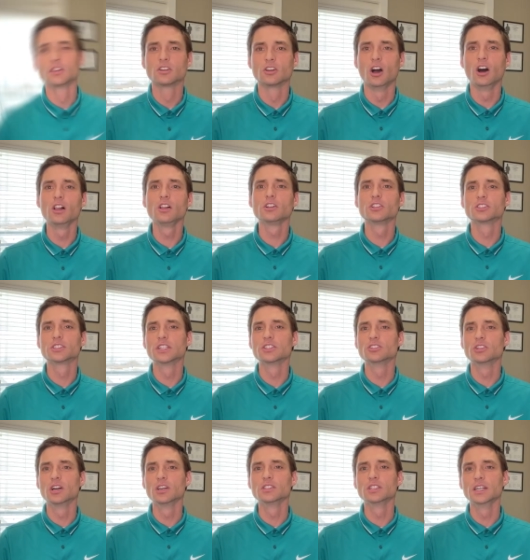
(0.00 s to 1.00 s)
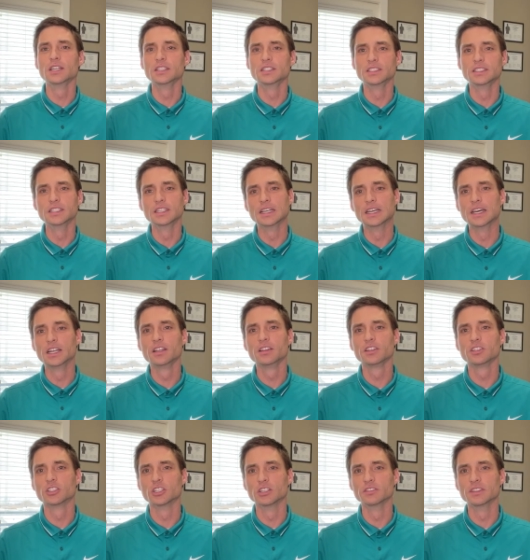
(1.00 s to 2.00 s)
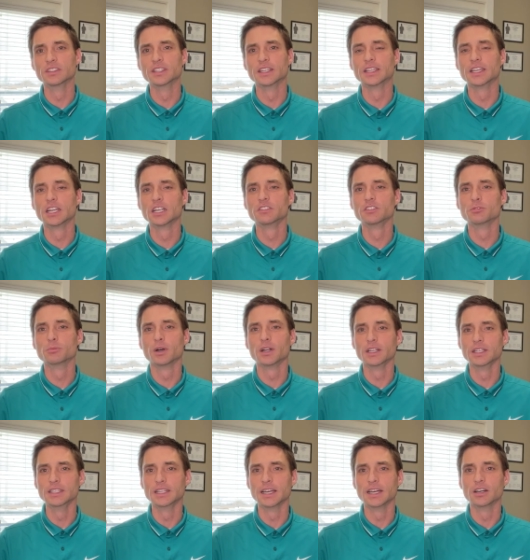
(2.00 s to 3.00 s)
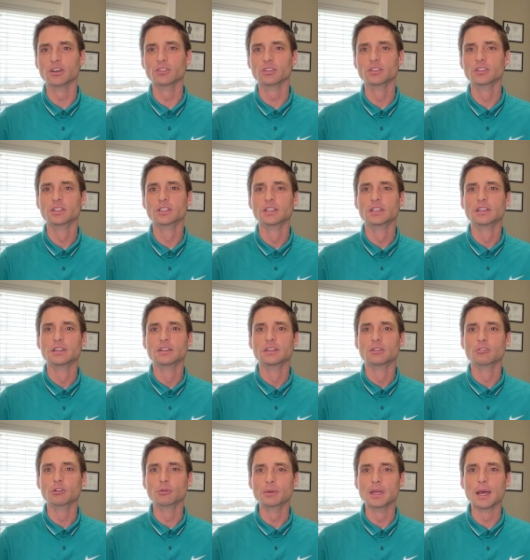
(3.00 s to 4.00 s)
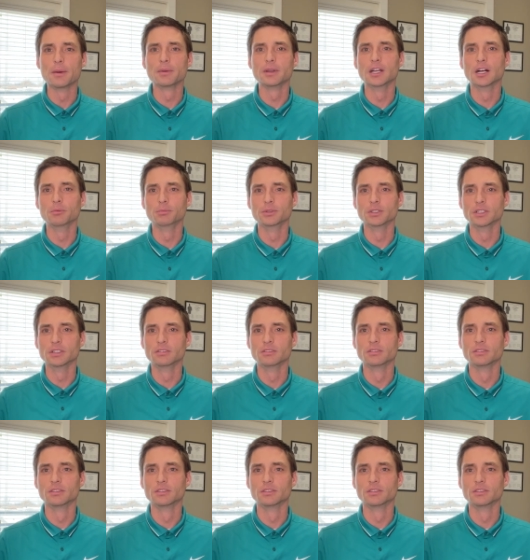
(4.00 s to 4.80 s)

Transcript: Call or schedule online to get ahead of the curve and take care of your body now. We'd be happy to help you.